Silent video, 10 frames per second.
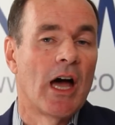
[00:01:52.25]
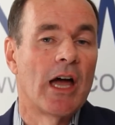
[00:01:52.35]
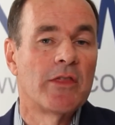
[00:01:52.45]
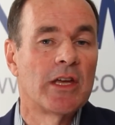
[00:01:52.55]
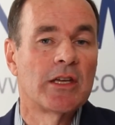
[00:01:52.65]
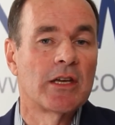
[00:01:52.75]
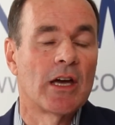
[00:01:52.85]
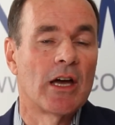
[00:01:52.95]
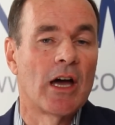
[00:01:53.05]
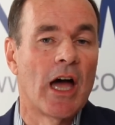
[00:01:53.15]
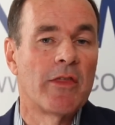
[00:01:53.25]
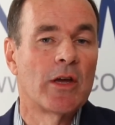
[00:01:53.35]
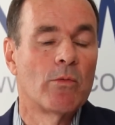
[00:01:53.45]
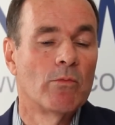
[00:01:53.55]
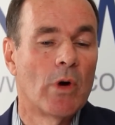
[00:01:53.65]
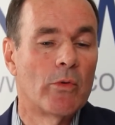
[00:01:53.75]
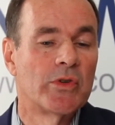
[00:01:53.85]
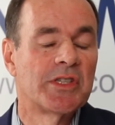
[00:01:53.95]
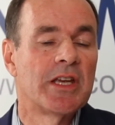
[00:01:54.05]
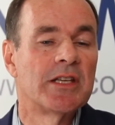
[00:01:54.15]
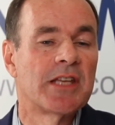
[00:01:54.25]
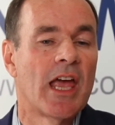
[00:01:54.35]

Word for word: I think uh, I think what we see is